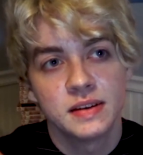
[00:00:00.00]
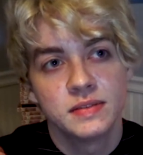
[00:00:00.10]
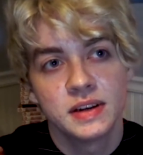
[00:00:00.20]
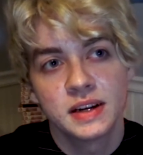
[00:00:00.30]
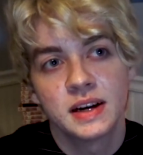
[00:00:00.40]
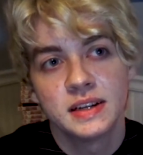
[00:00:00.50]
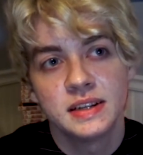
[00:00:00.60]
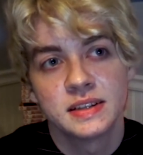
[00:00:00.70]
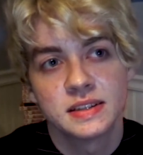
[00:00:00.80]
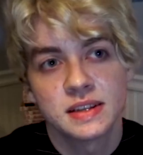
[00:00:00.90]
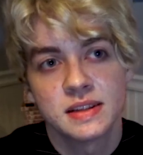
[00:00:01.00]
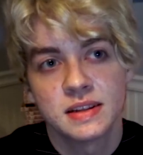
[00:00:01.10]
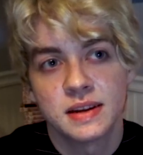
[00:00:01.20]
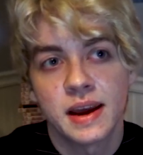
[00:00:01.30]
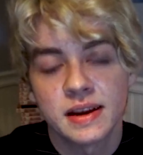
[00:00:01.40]
vague ideas and
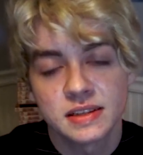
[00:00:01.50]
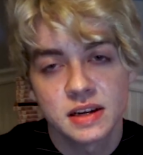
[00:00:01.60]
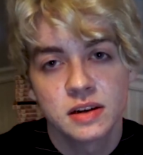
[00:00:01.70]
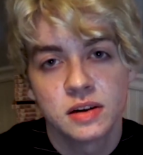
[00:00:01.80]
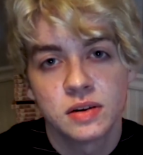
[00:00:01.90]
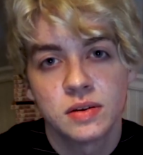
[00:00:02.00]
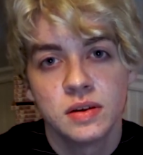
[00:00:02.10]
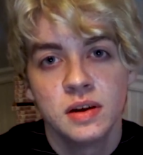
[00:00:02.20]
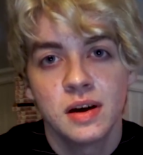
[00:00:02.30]
then as I go,